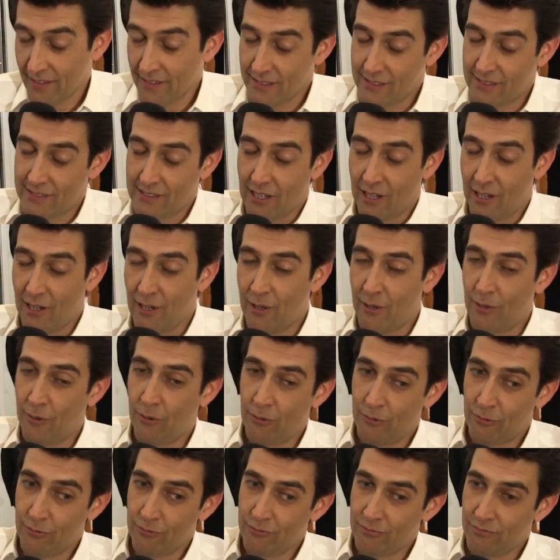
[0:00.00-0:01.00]

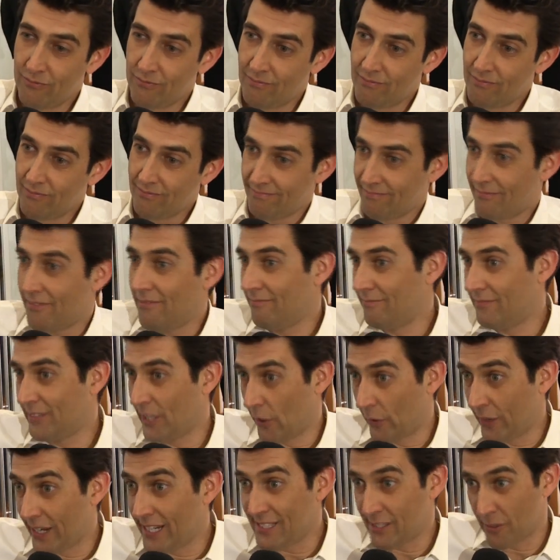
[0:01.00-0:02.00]
So
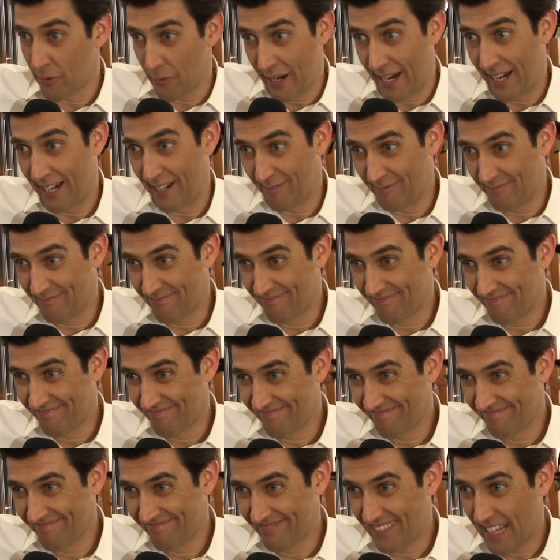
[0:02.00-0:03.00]
there is a way.
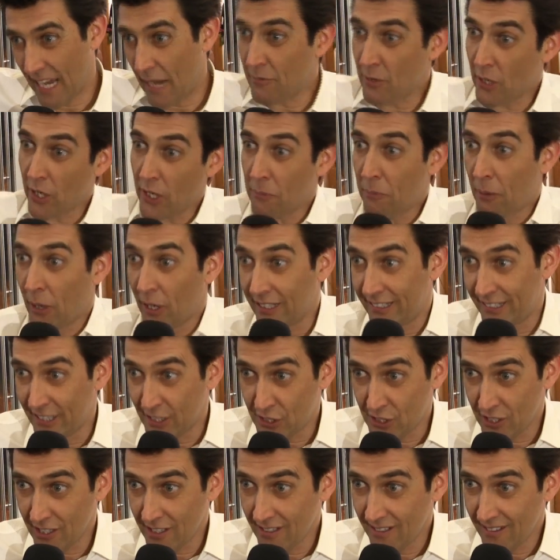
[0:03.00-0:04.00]
I'm not a
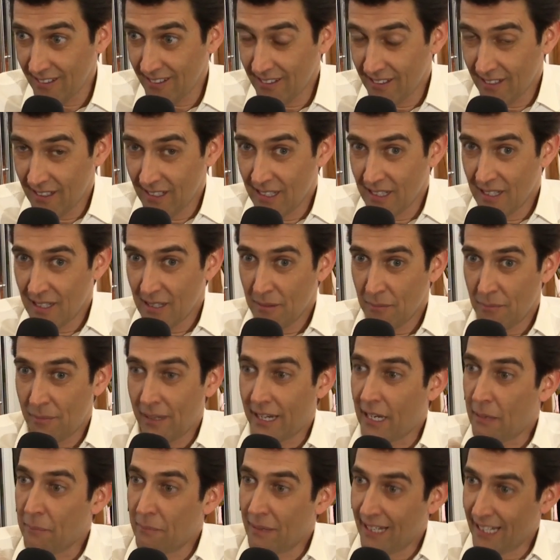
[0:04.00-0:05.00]
politician,
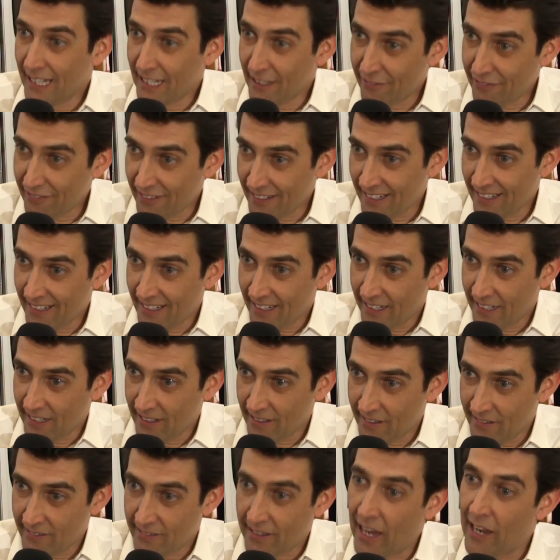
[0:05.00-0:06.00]
but I believe
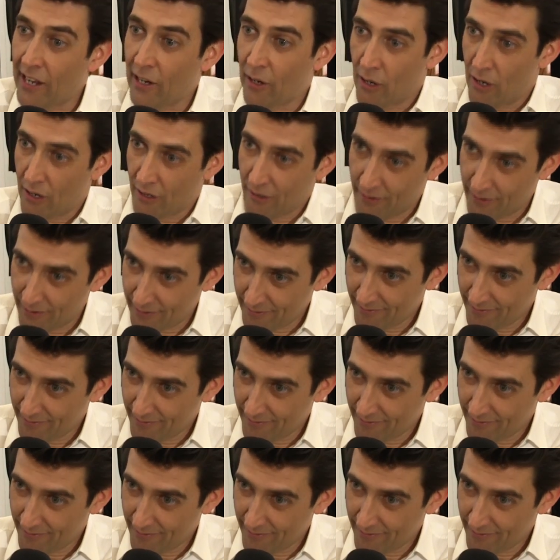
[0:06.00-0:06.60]
in dialogue.